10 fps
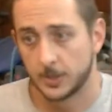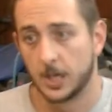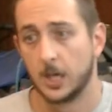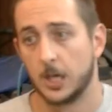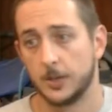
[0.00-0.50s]

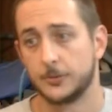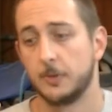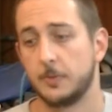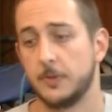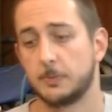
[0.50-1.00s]

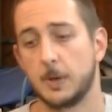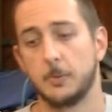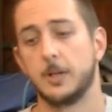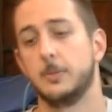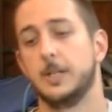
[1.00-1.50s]
something that's
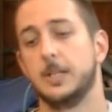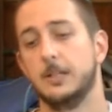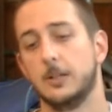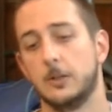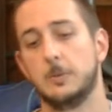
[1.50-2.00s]
probably going to
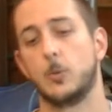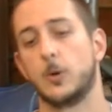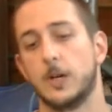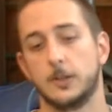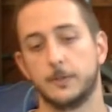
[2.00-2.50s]
be a little bit more
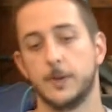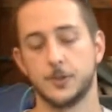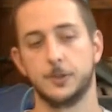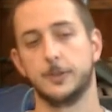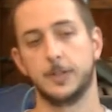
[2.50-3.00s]

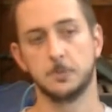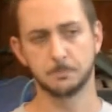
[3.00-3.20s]
controversial here.